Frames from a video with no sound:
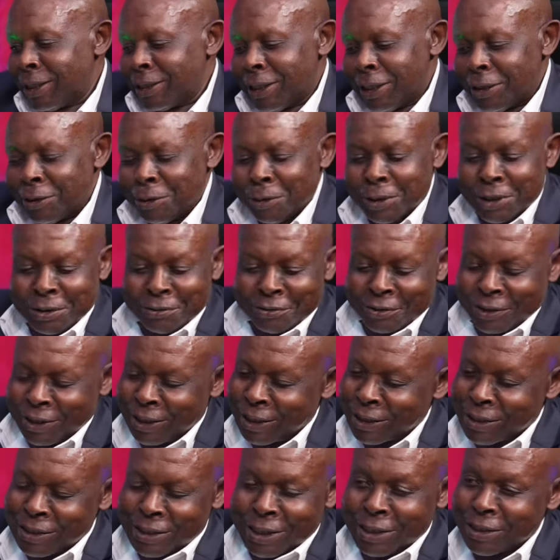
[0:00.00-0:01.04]
they don't even
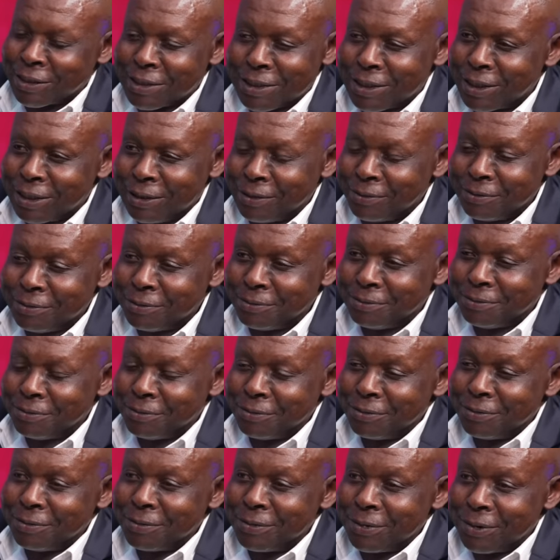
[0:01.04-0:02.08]
exist.
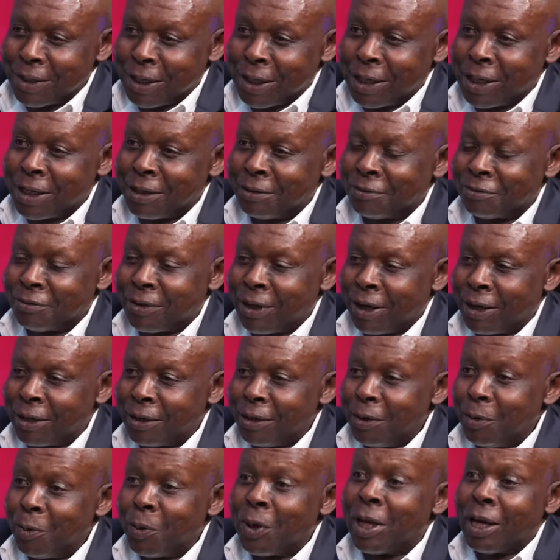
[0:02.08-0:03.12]
I have done.
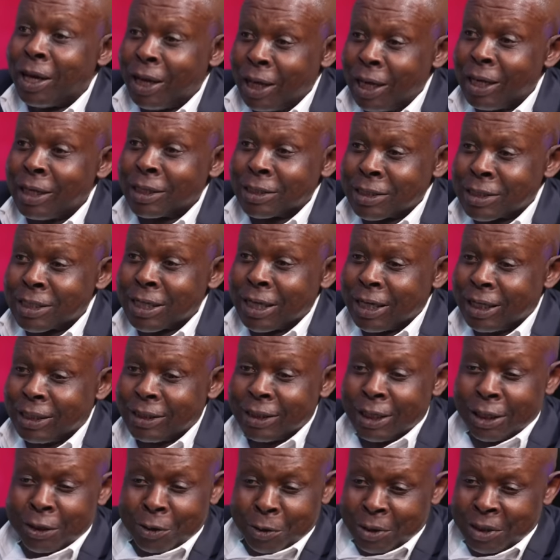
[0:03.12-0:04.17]
Where I excel,
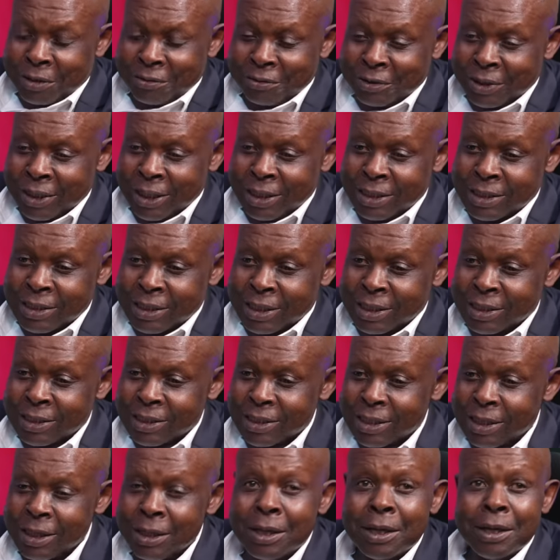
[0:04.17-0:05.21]
they don't even
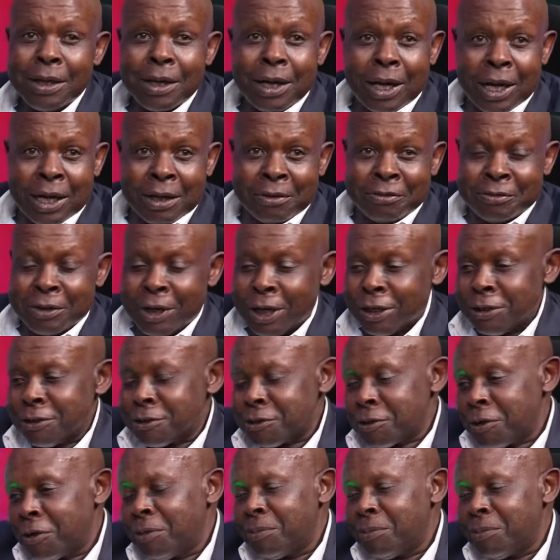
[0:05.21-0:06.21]
exist. I have done so